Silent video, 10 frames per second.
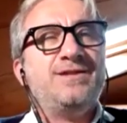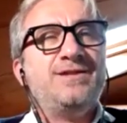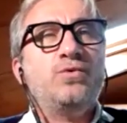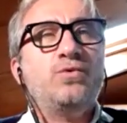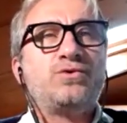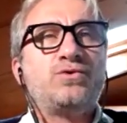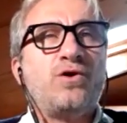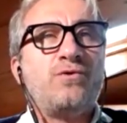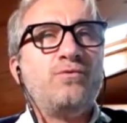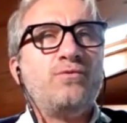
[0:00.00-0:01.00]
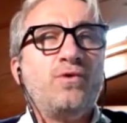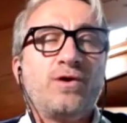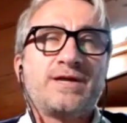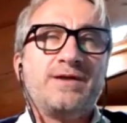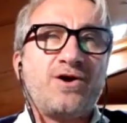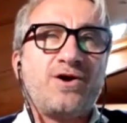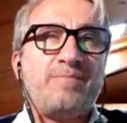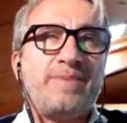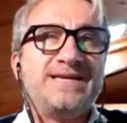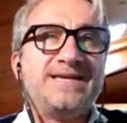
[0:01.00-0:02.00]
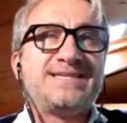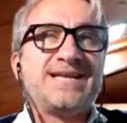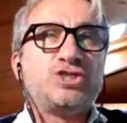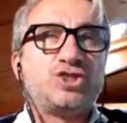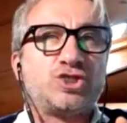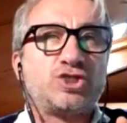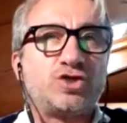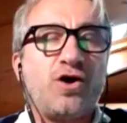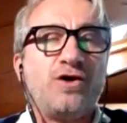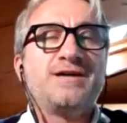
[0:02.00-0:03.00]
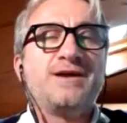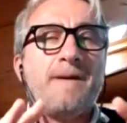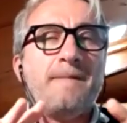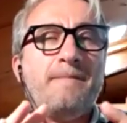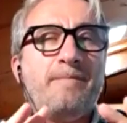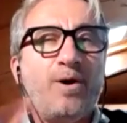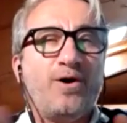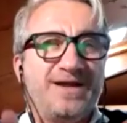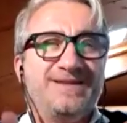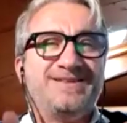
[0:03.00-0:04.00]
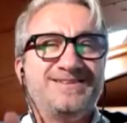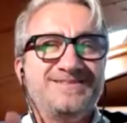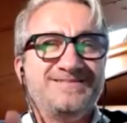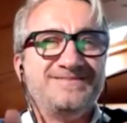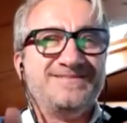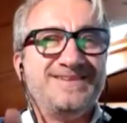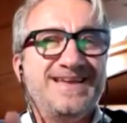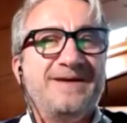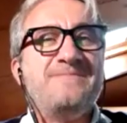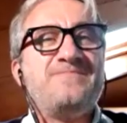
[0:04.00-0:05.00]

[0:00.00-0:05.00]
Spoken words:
the woodworking company's strong point. Yeah.